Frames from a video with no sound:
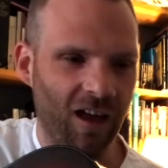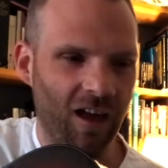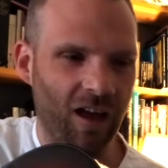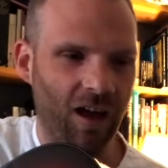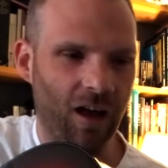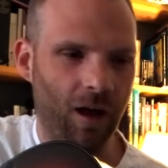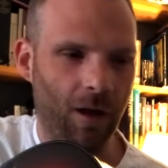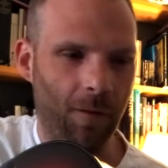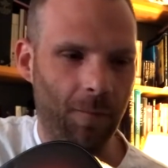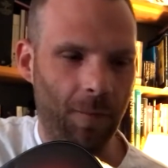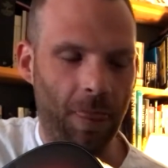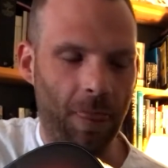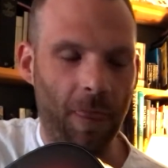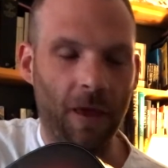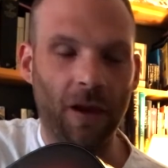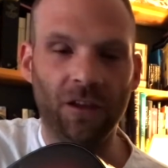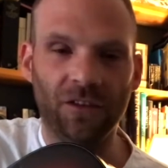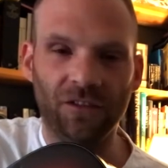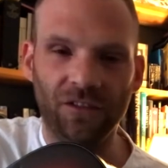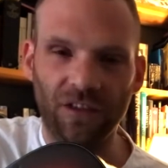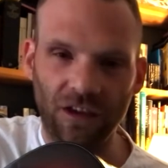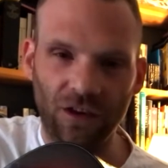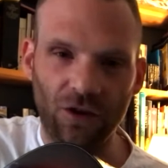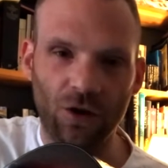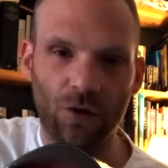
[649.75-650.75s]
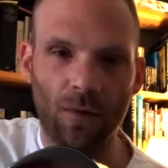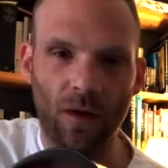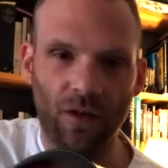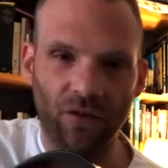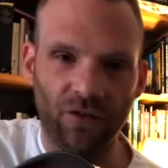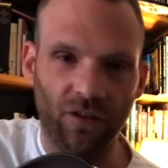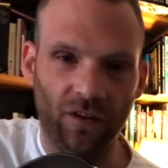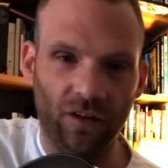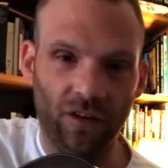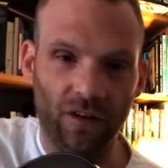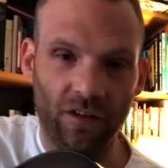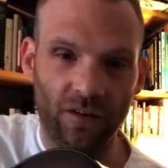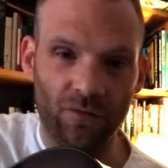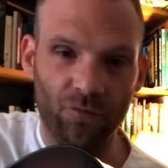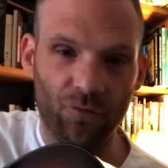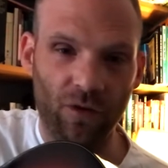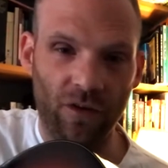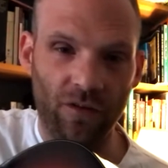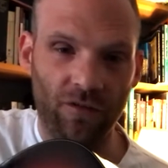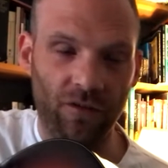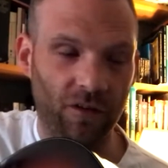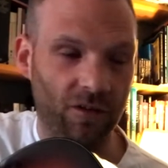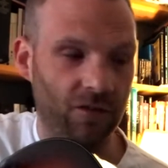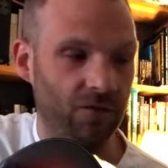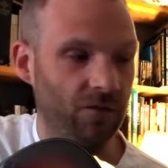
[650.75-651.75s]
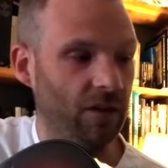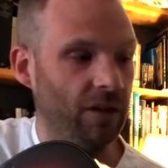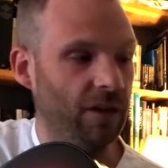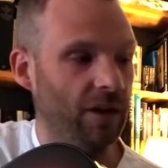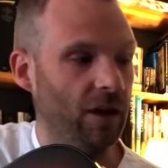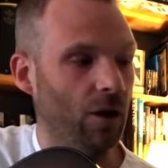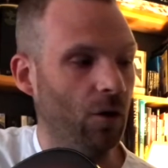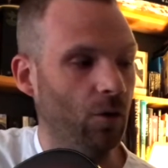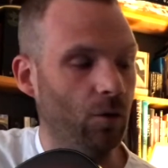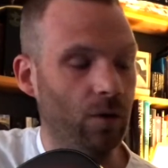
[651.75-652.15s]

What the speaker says: And as Dinho mentioned in his previous video,